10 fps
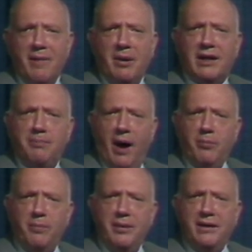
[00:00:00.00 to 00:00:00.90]
But the
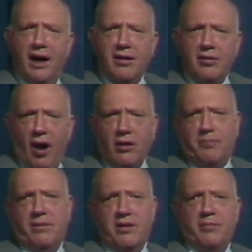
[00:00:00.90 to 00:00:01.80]
bumblebee doesn't know the
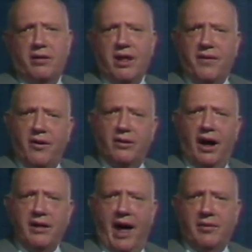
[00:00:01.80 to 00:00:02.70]
principles of
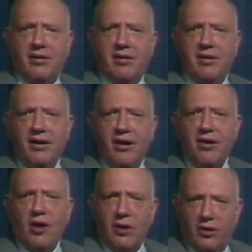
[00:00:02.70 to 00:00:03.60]
aerodynamics.
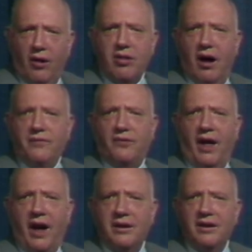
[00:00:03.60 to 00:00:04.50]
So it goes on
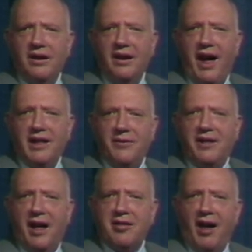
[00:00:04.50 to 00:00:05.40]
flying and even
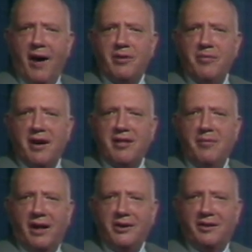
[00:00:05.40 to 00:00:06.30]
has time to make
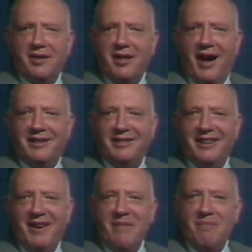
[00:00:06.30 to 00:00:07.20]
some honey on the side.
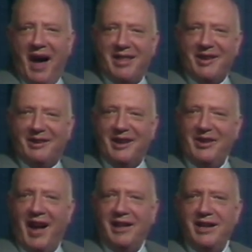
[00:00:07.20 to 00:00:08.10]
Basically,
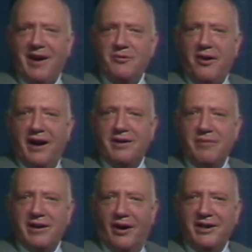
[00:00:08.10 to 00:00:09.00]
the idea I'm trying to
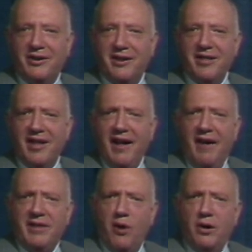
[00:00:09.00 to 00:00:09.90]
bring out here is
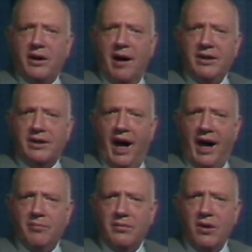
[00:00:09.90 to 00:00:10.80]
there will come a
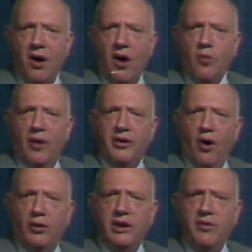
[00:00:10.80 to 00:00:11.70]
time when the
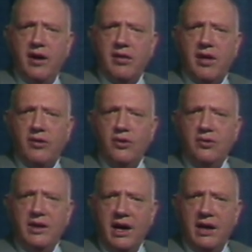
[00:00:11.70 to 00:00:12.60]
only reason that you
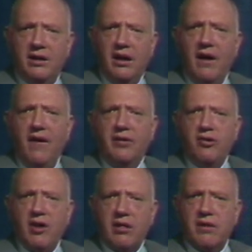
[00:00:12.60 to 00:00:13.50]
need to
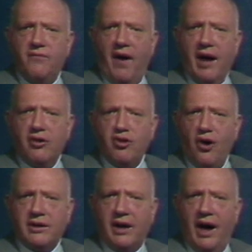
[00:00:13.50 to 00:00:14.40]
justify a
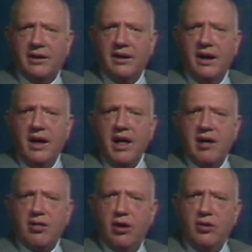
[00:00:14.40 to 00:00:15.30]
shortcut
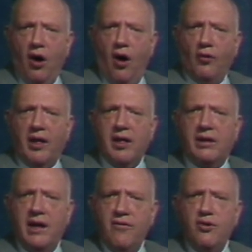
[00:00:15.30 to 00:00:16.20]
is to know that
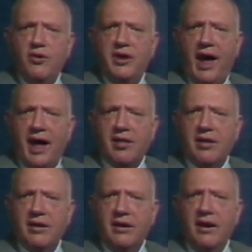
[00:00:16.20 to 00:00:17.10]
it gives you the
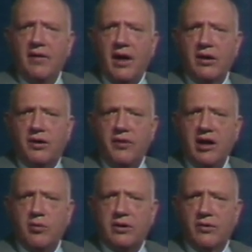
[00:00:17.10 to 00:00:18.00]
answer that
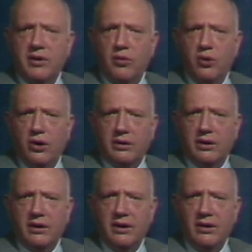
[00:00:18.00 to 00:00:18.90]
agrees with the real world.
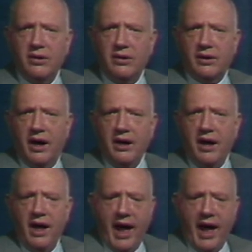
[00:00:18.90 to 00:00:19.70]
Okay?